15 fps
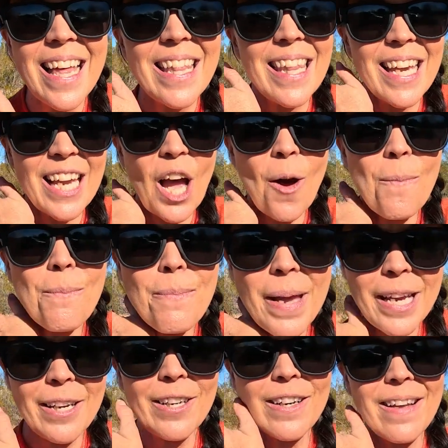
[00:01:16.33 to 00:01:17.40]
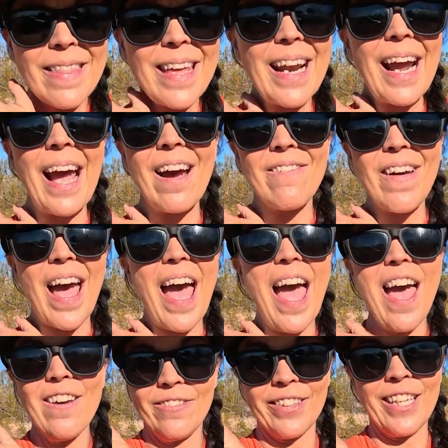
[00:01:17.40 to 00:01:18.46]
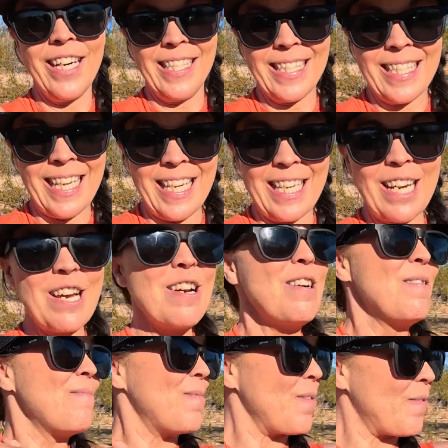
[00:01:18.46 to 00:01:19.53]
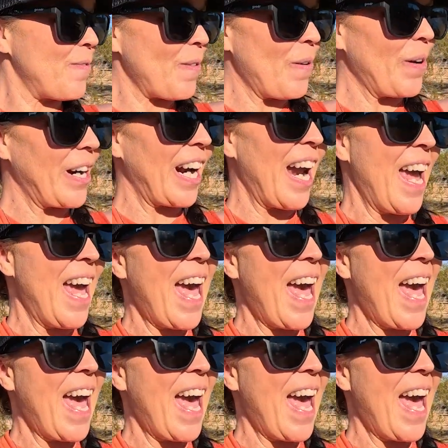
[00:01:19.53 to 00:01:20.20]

like bigger than I have ever seen before,